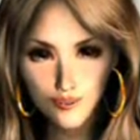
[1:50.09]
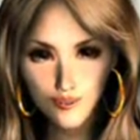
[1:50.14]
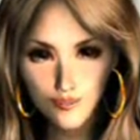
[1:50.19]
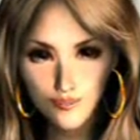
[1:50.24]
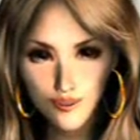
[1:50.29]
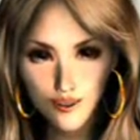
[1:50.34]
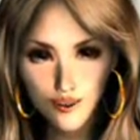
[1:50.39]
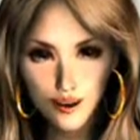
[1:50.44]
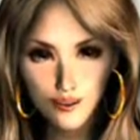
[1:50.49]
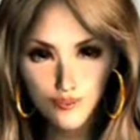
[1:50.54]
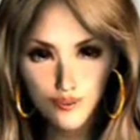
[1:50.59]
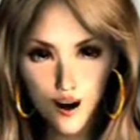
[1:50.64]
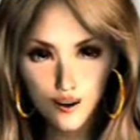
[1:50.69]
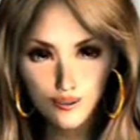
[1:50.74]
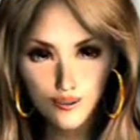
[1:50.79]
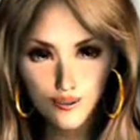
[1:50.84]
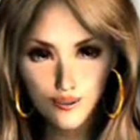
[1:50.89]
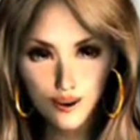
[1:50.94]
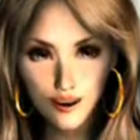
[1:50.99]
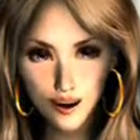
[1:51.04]
And
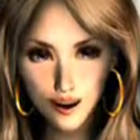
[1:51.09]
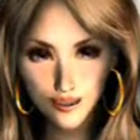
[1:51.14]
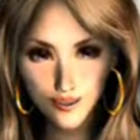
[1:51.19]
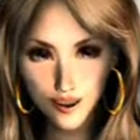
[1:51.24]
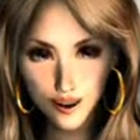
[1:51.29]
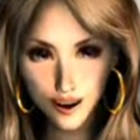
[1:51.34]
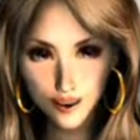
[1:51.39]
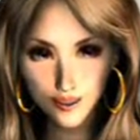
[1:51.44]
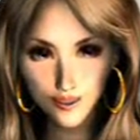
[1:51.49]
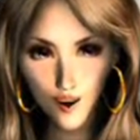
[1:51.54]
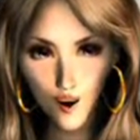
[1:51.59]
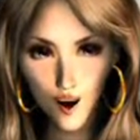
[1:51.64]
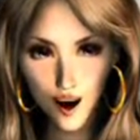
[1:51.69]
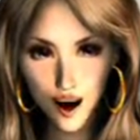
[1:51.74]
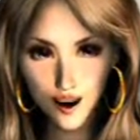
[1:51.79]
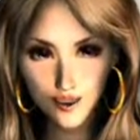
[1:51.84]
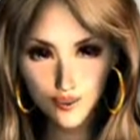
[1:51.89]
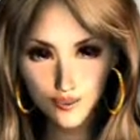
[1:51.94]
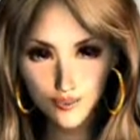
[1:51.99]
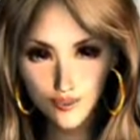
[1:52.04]
everything within that
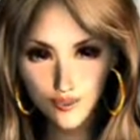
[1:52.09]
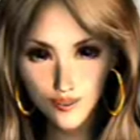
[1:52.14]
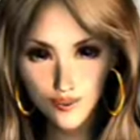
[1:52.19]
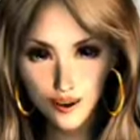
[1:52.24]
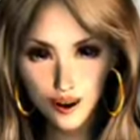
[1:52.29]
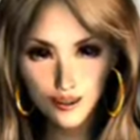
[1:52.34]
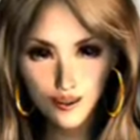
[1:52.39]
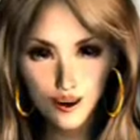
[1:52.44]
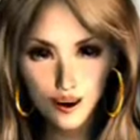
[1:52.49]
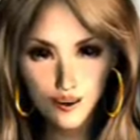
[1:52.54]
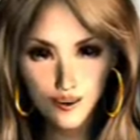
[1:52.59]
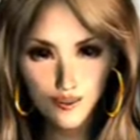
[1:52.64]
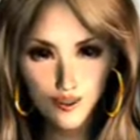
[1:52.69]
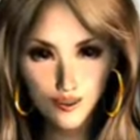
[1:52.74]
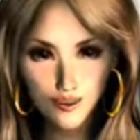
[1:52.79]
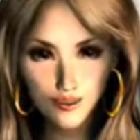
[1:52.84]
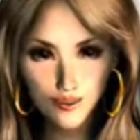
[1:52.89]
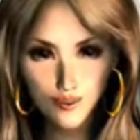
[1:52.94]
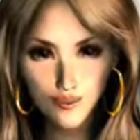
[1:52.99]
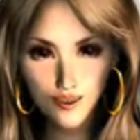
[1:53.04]
room is
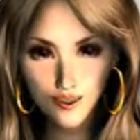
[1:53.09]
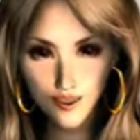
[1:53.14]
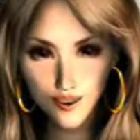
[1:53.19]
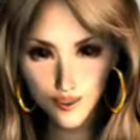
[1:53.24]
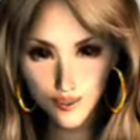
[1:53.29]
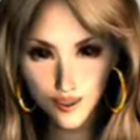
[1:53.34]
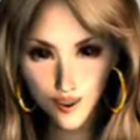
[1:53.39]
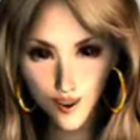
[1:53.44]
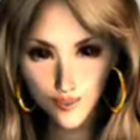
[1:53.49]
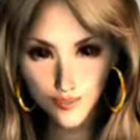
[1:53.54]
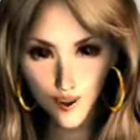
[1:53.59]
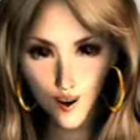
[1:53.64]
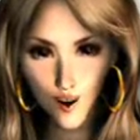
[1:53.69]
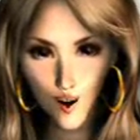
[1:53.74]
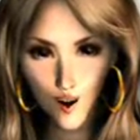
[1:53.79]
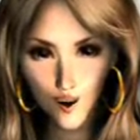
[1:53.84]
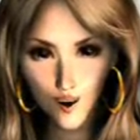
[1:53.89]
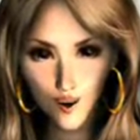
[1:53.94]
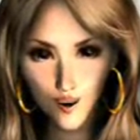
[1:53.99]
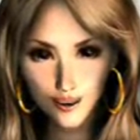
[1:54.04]
everything that I've
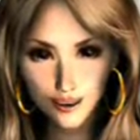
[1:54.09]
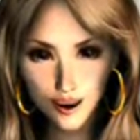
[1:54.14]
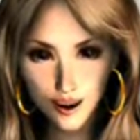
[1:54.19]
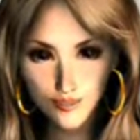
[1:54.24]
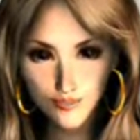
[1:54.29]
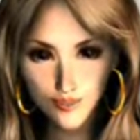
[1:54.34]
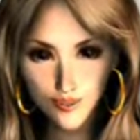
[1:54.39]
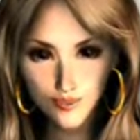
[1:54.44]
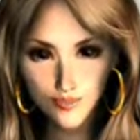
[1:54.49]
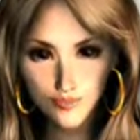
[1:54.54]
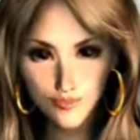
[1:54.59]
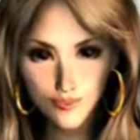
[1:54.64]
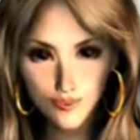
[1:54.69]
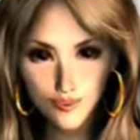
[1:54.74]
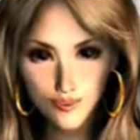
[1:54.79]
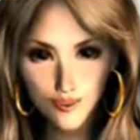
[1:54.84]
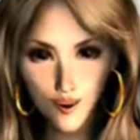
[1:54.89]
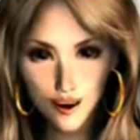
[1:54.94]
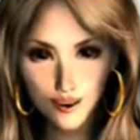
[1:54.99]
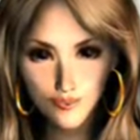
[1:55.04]
defined myself
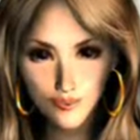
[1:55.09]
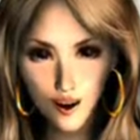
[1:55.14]
as.